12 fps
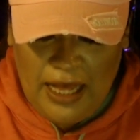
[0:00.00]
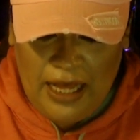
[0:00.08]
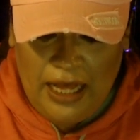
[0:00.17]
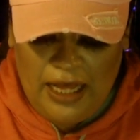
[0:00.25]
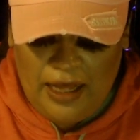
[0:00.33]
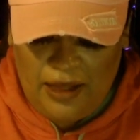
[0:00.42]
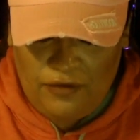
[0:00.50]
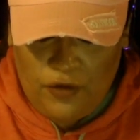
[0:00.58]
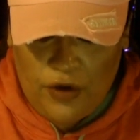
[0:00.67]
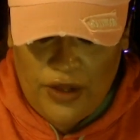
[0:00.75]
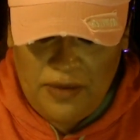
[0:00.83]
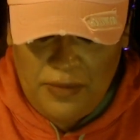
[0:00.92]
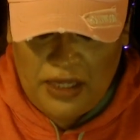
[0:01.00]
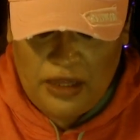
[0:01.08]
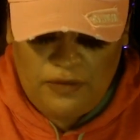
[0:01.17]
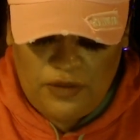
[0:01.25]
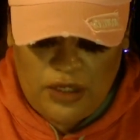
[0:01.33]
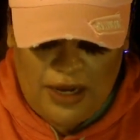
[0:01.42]
uh, for the month
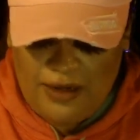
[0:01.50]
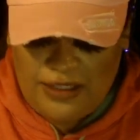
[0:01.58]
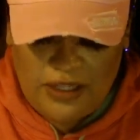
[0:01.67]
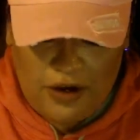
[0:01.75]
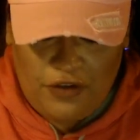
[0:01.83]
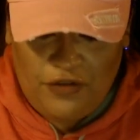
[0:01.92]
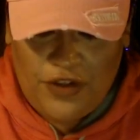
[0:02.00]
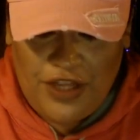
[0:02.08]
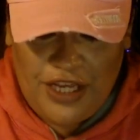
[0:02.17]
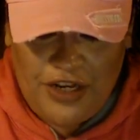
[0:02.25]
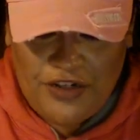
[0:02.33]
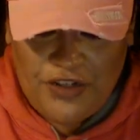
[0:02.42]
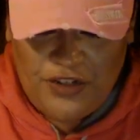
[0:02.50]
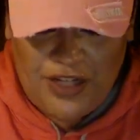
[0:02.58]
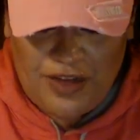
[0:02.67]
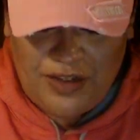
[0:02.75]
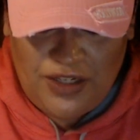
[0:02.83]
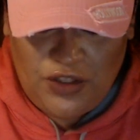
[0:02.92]
of, uh, sorry, for the year two
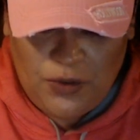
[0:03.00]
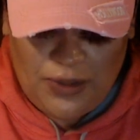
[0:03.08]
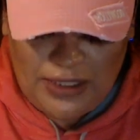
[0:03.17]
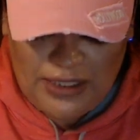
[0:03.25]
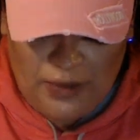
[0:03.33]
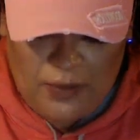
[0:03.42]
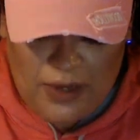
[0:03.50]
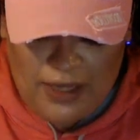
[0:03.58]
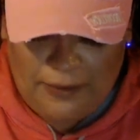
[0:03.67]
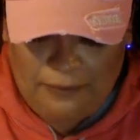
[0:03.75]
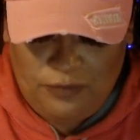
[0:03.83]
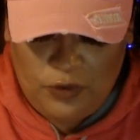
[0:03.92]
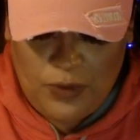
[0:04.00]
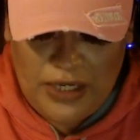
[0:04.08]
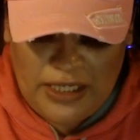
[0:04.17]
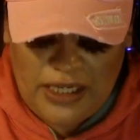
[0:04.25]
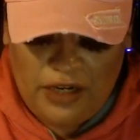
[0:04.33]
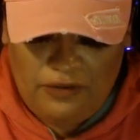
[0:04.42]
thousand twenty-one. What
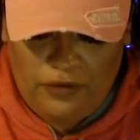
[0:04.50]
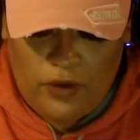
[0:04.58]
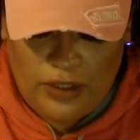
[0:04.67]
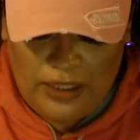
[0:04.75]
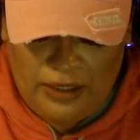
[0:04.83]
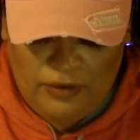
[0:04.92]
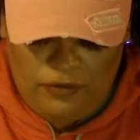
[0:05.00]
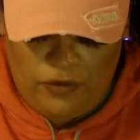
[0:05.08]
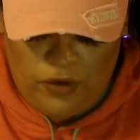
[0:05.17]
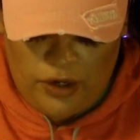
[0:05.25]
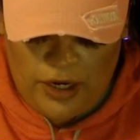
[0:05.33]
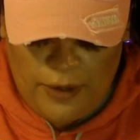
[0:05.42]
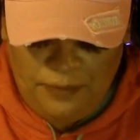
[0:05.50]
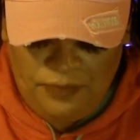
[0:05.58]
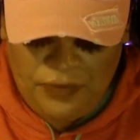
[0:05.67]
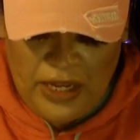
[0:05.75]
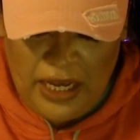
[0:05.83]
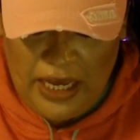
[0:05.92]
is unfolding for
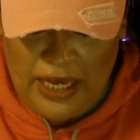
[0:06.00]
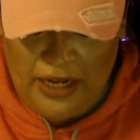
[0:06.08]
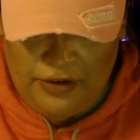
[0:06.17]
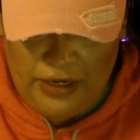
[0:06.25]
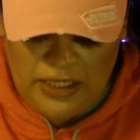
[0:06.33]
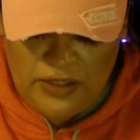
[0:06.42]
Aries